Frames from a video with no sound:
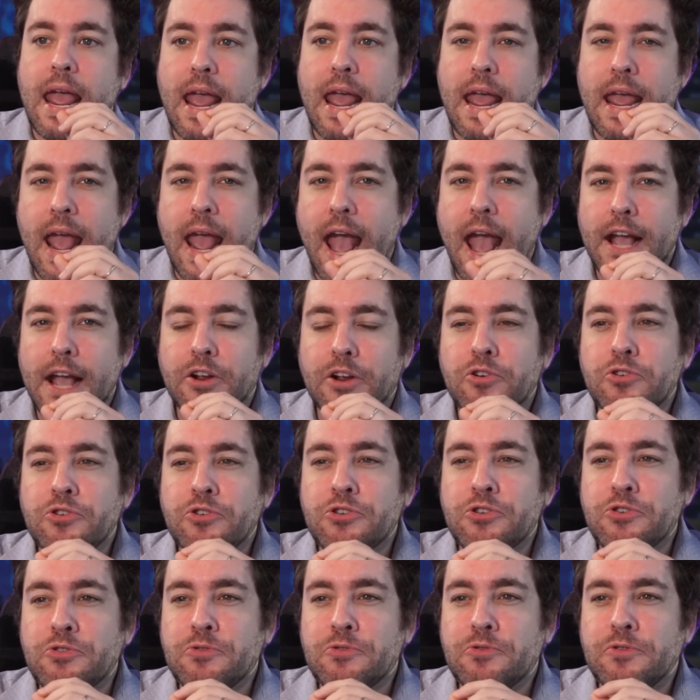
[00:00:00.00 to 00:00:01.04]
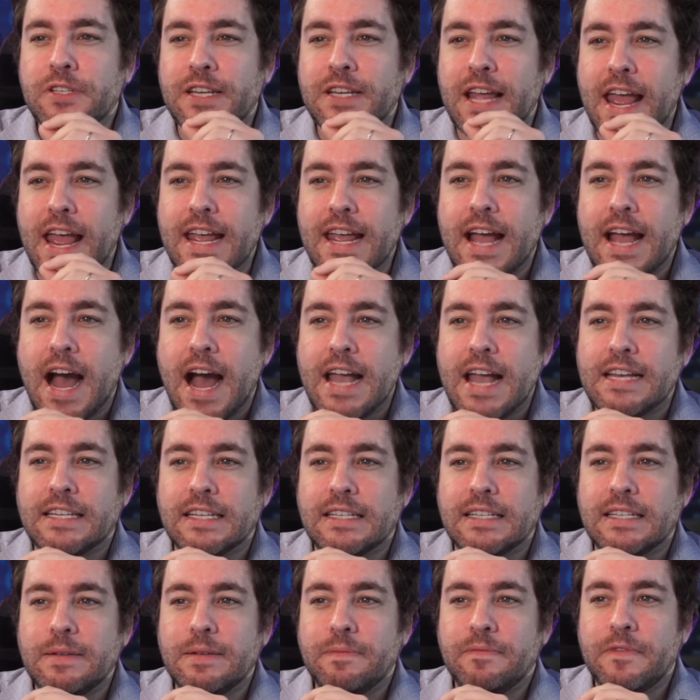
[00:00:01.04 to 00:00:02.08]
A hacker used AI to
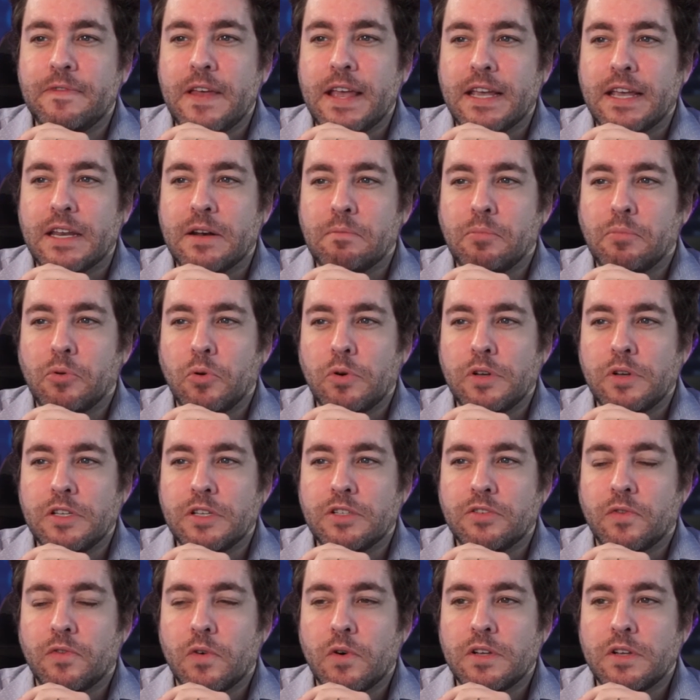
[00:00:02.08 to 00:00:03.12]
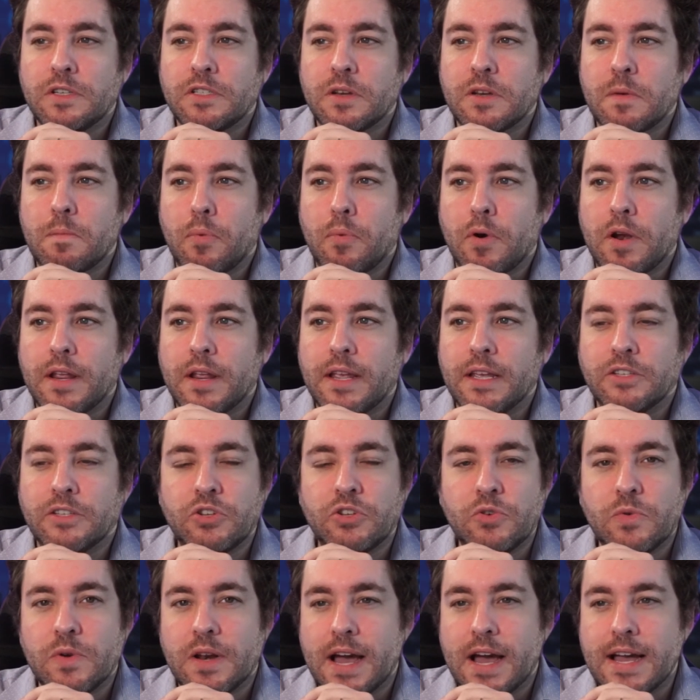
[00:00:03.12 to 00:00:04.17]
deepfake an employee's voice and break
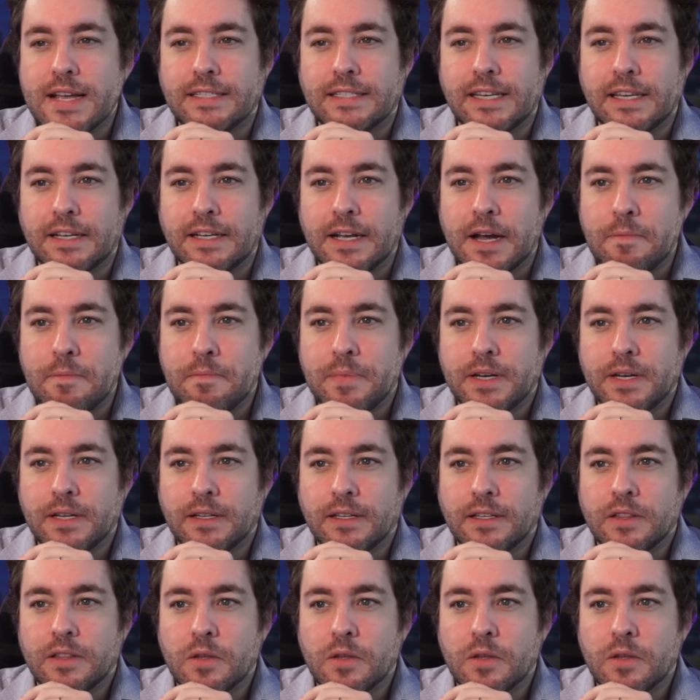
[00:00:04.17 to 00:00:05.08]
into an IT company.